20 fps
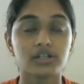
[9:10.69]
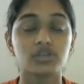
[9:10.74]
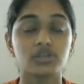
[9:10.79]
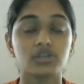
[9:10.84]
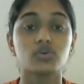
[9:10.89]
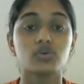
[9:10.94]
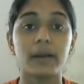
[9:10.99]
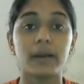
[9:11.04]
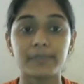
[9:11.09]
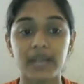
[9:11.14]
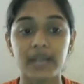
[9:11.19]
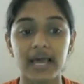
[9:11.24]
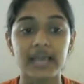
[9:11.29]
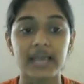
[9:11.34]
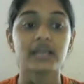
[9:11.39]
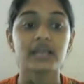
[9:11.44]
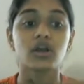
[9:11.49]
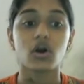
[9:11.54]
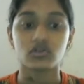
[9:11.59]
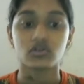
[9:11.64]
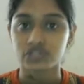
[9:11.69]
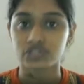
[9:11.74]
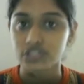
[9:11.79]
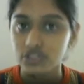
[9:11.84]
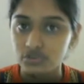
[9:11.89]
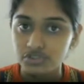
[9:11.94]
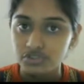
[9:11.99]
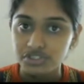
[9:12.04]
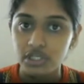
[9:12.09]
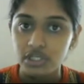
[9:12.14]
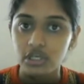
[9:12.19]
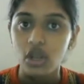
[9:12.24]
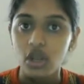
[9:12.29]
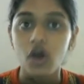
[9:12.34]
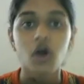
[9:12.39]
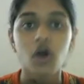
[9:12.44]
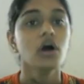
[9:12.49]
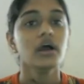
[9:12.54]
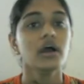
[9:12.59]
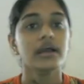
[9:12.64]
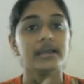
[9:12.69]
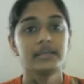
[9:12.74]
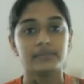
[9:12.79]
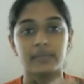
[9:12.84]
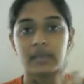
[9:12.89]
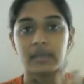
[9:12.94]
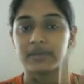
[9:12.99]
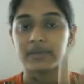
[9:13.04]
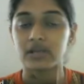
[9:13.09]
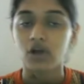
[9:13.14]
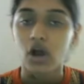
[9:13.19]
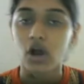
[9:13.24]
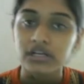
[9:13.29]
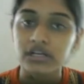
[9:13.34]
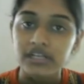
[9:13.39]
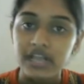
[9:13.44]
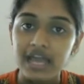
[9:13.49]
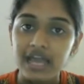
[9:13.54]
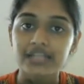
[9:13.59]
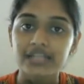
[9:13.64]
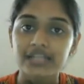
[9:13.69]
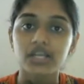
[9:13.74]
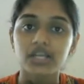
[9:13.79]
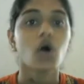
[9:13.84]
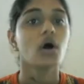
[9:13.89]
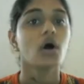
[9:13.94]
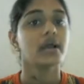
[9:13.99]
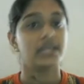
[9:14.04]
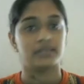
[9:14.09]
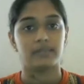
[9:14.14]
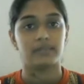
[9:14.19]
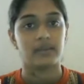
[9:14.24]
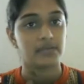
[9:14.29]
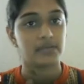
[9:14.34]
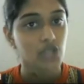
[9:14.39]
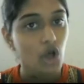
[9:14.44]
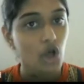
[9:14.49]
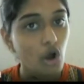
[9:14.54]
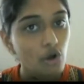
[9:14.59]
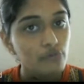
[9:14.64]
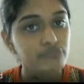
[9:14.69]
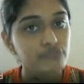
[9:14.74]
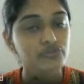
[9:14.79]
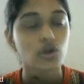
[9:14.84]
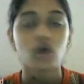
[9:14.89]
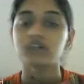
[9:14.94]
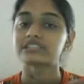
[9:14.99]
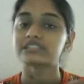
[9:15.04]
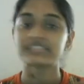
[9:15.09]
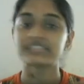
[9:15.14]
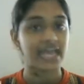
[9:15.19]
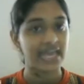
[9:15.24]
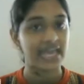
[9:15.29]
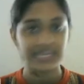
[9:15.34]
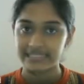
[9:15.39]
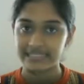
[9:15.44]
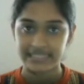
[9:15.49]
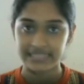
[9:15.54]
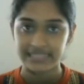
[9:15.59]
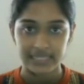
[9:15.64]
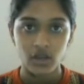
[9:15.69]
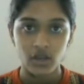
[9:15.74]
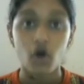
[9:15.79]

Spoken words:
to apply constitutional law, it may be contract law, it may be law of torts, anything.